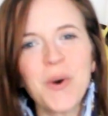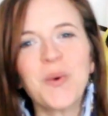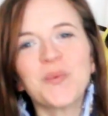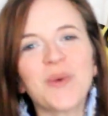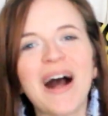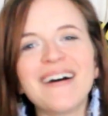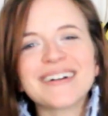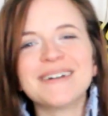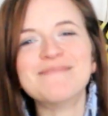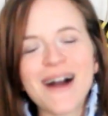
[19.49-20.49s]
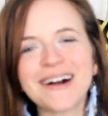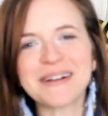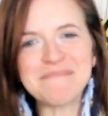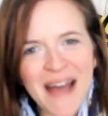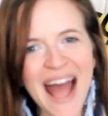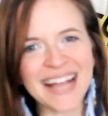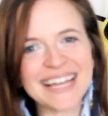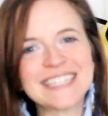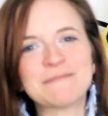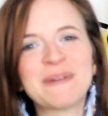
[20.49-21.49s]
Welcome back!
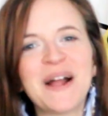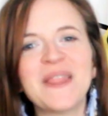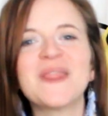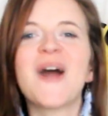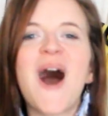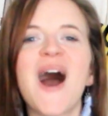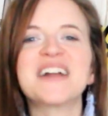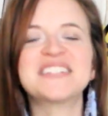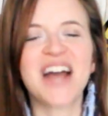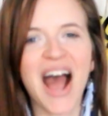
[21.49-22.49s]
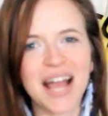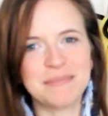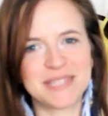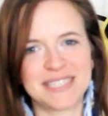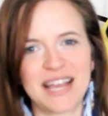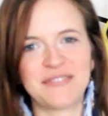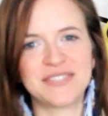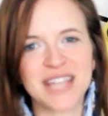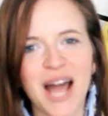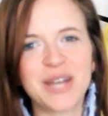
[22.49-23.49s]
It's been a long time since I've
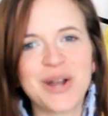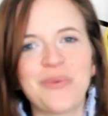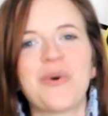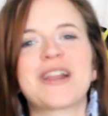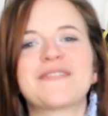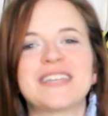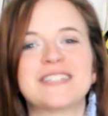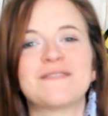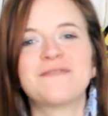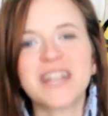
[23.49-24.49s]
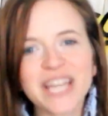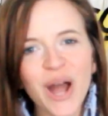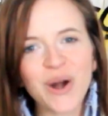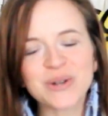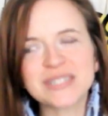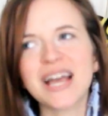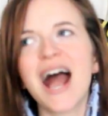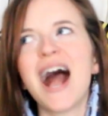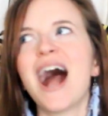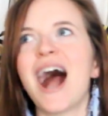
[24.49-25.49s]
done one of these videos.
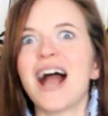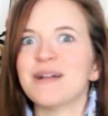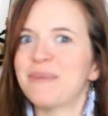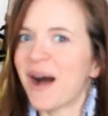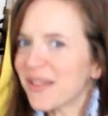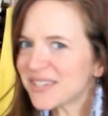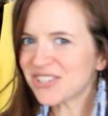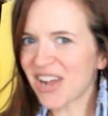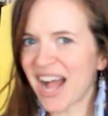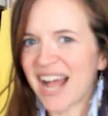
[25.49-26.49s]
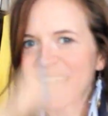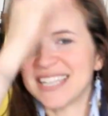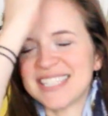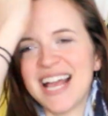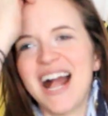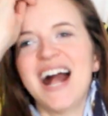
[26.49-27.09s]
I apologize.